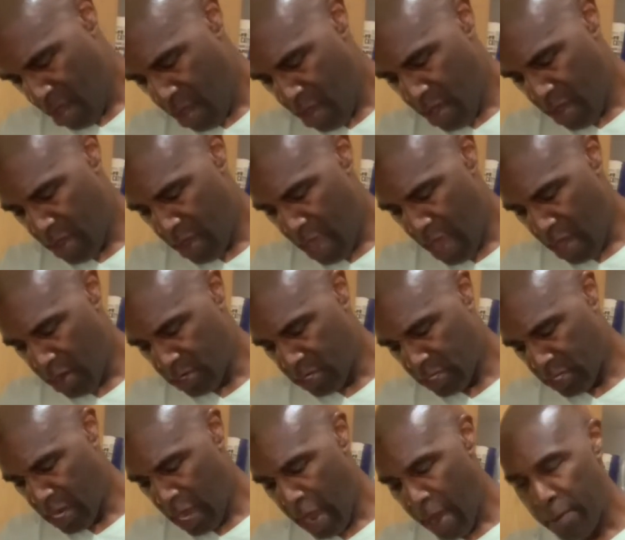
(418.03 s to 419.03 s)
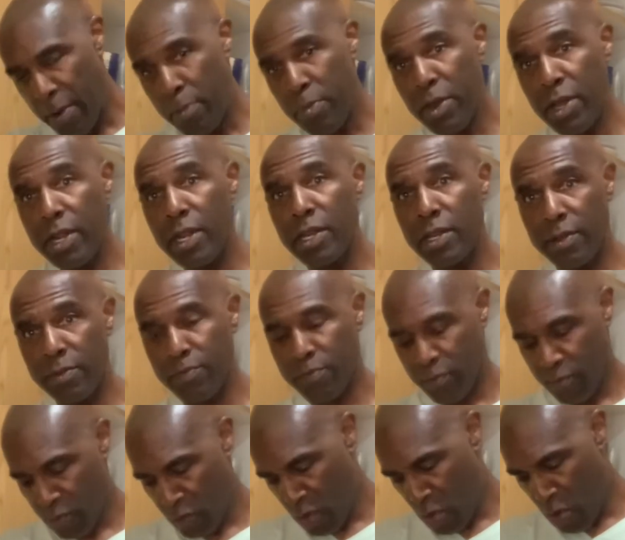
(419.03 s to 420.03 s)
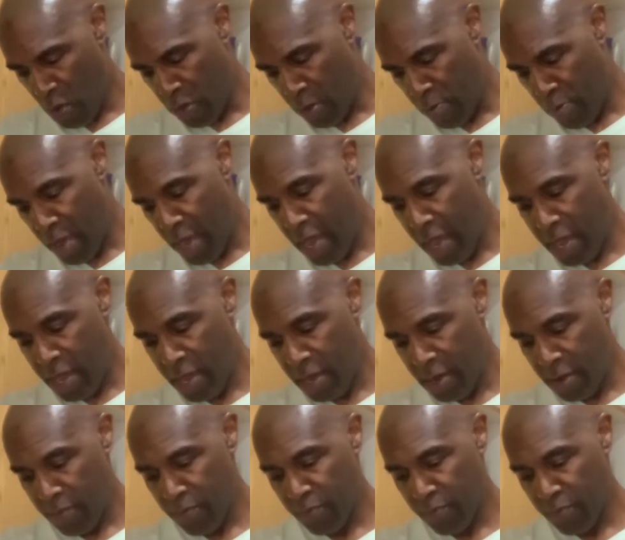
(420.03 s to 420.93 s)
Now it's time to put it on the pan